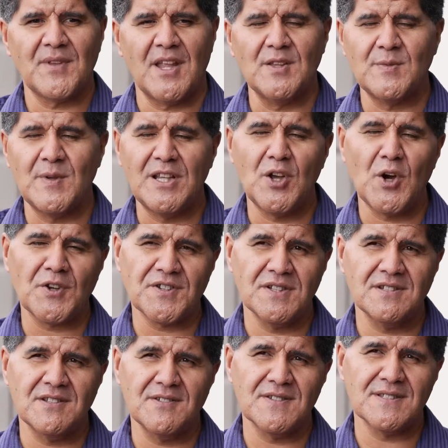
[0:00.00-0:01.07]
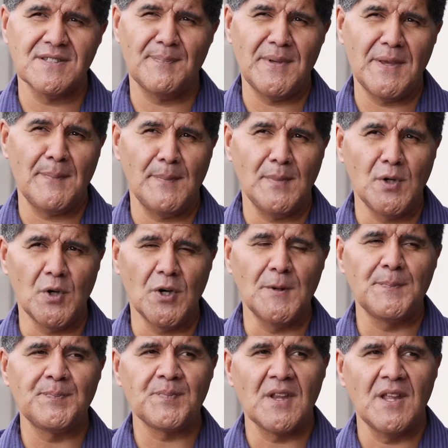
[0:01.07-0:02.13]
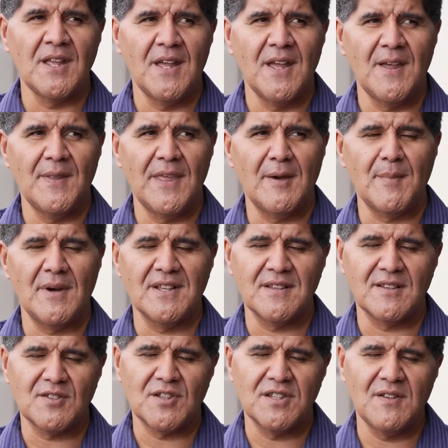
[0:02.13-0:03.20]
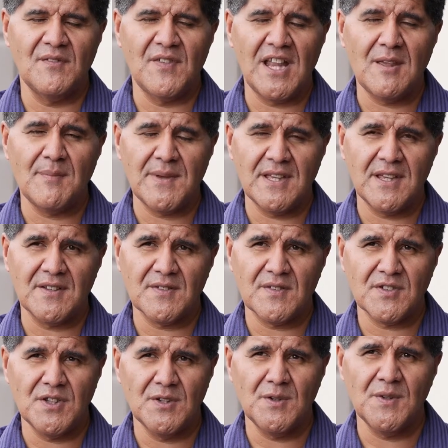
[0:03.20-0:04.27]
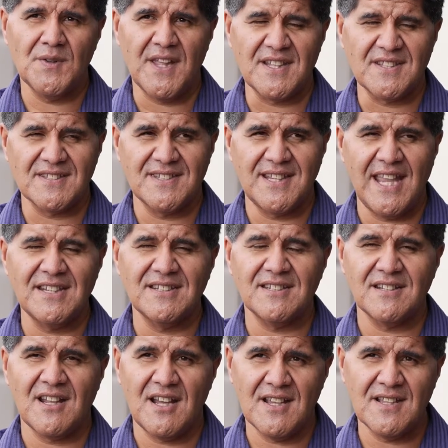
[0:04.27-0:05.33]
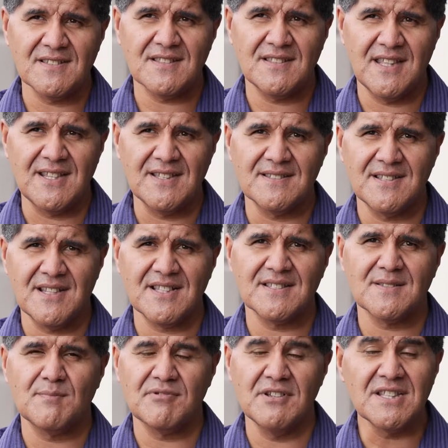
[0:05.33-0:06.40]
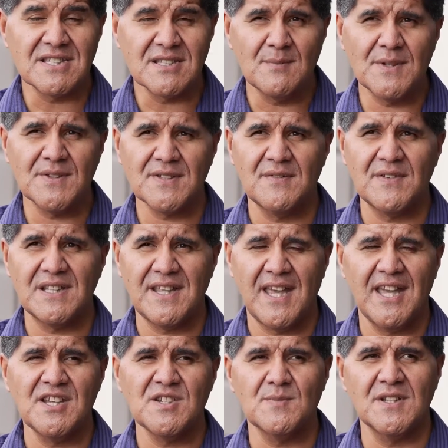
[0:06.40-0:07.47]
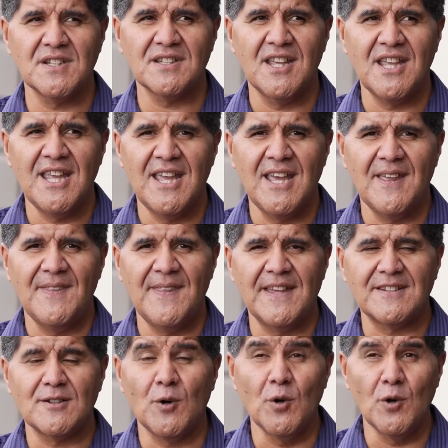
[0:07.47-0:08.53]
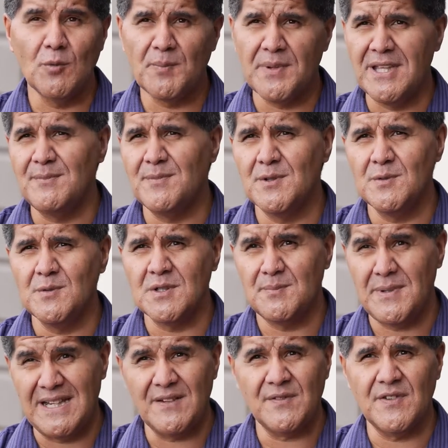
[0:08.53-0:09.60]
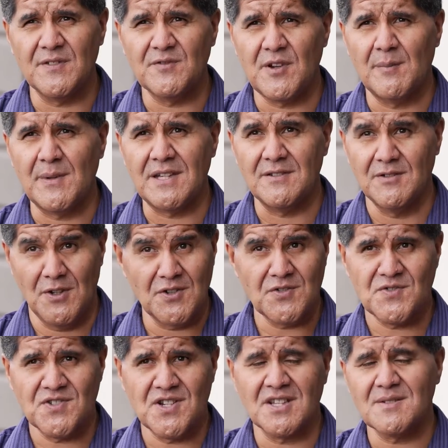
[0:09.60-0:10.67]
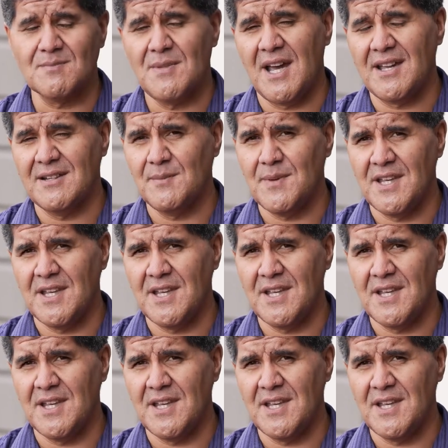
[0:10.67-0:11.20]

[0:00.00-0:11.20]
as we got into this a bit more, that by developing a tool that standardised the 6 principles of engagement, that all people would benefit from it, not just Māori